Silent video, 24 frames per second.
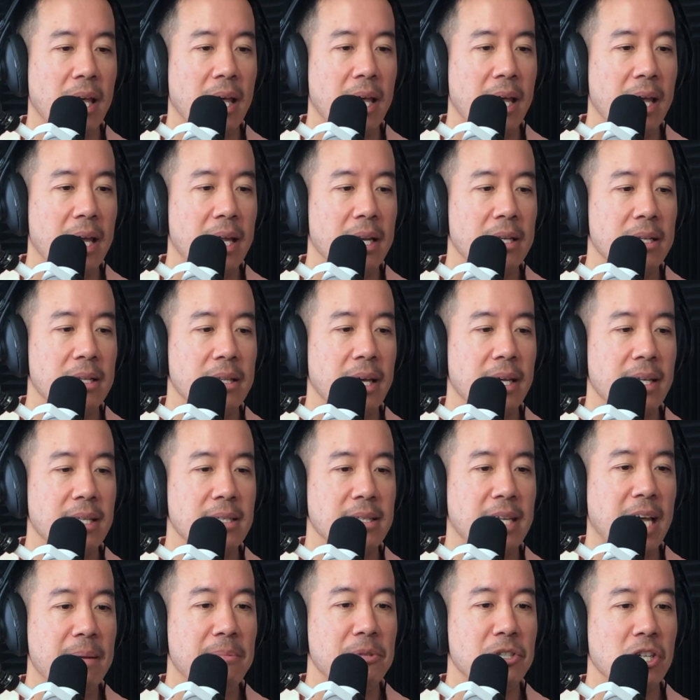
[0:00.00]
and they
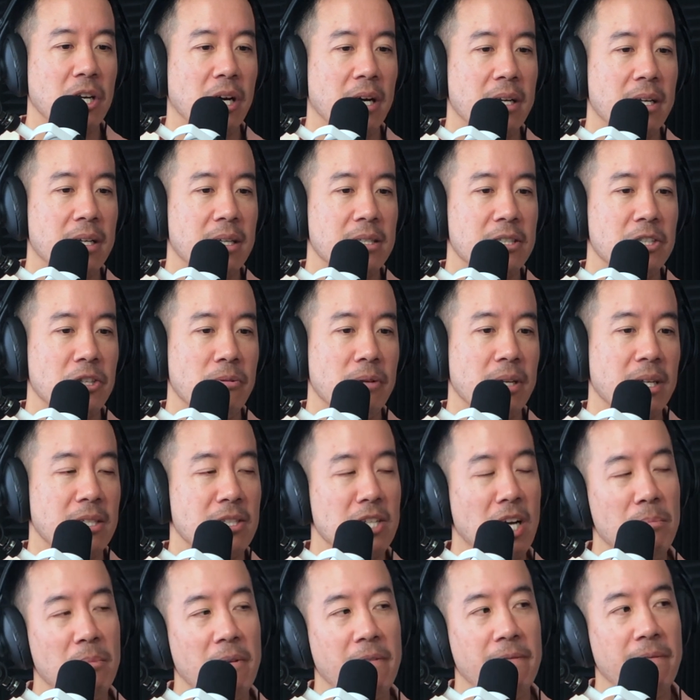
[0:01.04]
escaped China during a
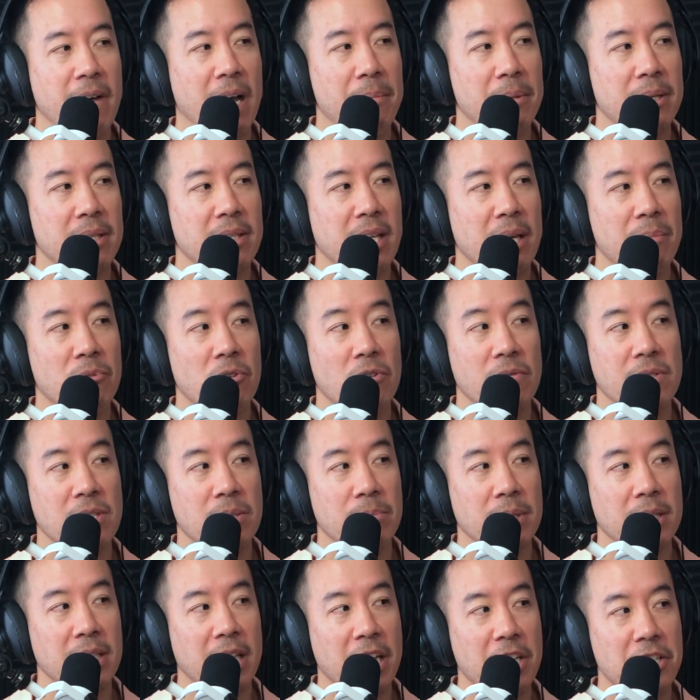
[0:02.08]
time of famine. They moved
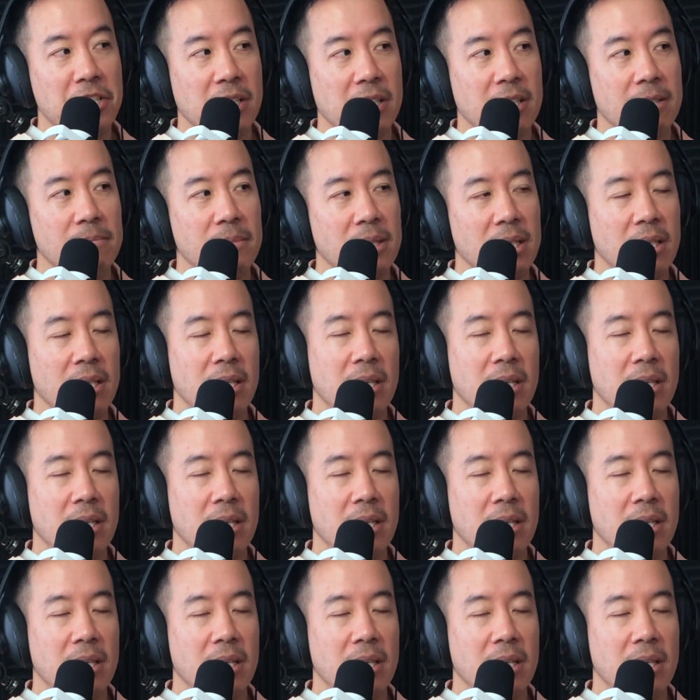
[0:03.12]
to Malaysia.